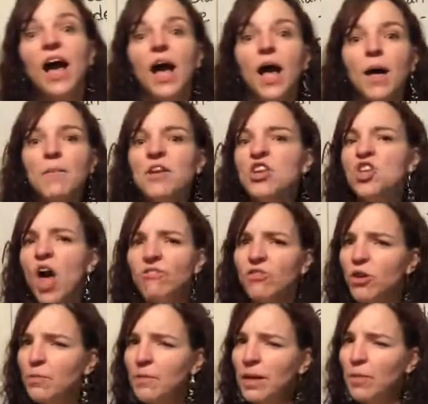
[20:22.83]
Not
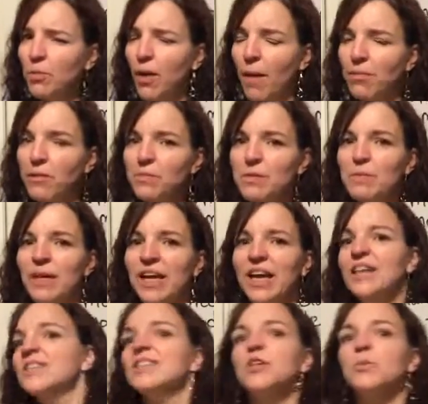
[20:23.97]
very many problems because